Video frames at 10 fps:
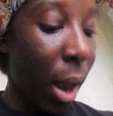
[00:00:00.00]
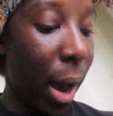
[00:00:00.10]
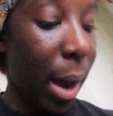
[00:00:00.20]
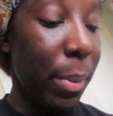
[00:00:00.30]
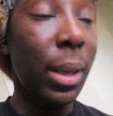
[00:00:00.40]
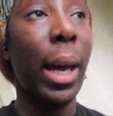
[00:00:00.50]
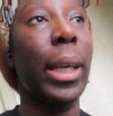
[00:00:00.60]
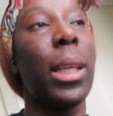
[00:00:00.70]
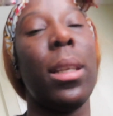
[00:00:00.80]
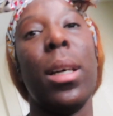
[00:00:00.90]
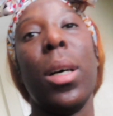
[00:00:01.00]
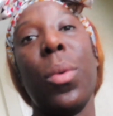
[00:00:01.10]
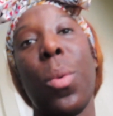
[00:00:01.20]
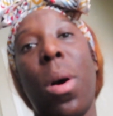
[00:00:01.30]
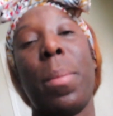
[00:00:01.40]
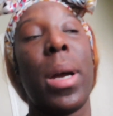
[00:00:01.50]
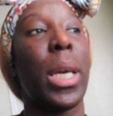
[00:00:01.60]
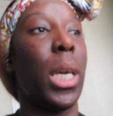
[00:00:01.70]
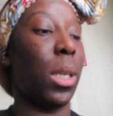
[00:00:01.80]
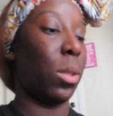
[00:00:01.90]
I've been like in love with Walmart
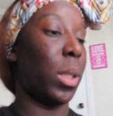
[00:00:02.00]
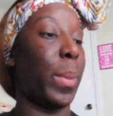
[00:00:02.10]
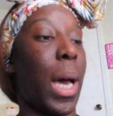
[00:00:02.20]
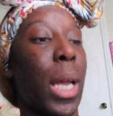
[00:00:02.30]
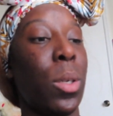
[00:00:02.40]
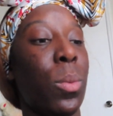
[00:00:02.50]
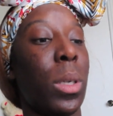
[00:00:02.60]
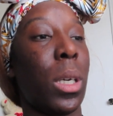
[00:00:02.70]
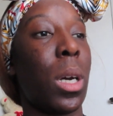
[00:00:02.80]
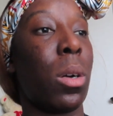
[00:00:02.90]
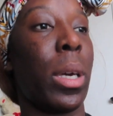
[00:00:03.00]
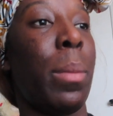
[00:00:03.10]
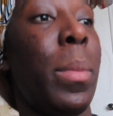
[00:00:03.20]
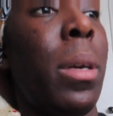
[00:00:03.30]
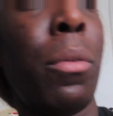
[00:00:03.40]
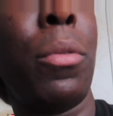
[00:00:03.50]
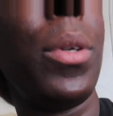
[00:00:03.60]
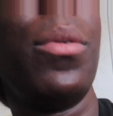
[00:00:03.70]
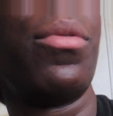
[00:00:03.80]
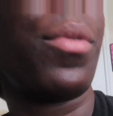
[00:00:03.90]
candles, but I do want to go get me a
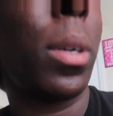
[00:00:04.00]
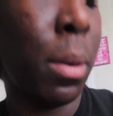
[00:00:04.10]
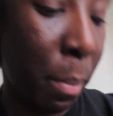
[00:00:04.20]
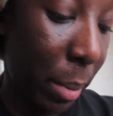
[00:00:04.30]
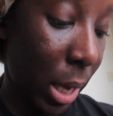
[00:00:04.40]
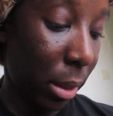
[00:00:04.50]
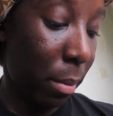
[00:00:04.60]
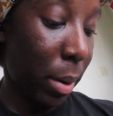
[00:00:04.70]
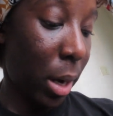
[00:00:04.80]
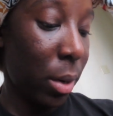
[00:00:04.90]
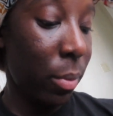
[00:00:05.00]
few from Bath and Body